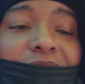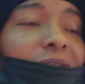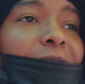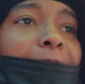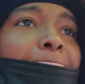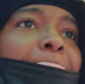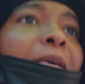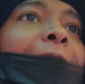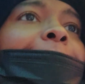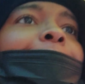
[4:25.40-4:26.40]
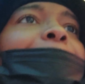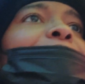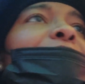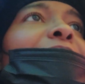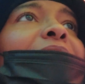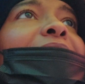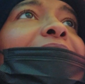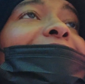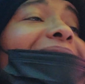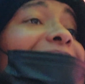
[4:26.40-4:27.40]
So
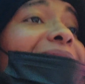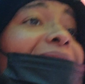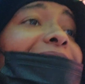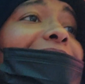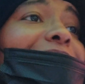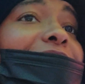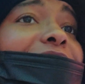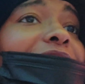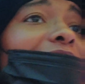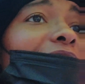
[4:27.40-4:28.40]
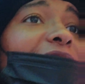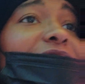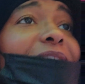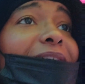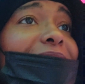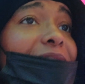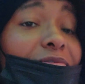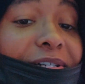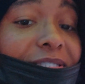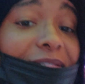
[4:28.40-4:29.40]
my thing is, you know, if you out there
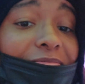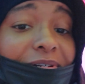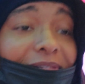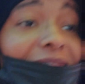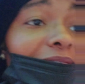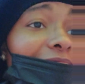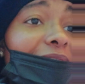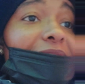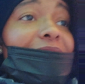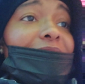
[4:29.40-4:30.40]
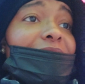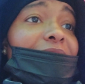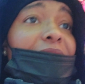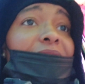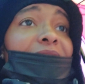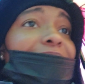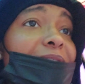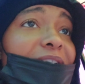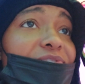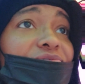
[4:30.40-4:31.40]
questioning what love is, it's
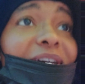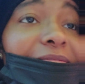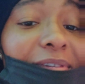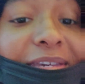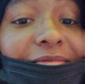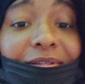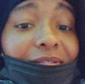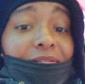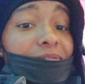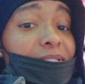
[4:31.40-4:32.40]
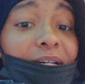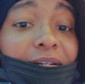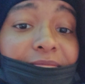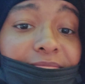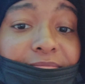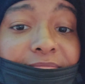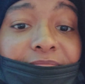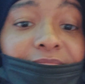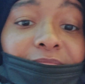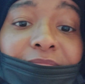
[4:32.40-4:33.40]
because you haven't given it to yourself.
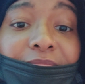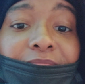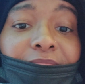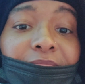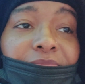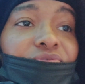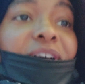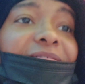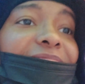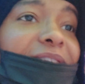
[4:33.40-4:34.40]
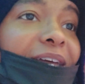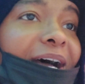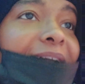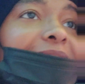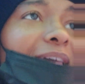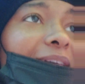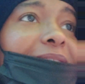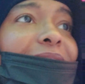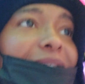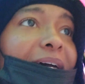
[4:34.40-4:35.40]
You have not
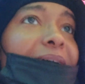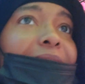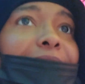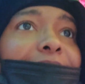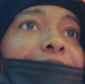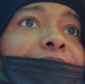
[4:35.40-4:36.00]
taken the time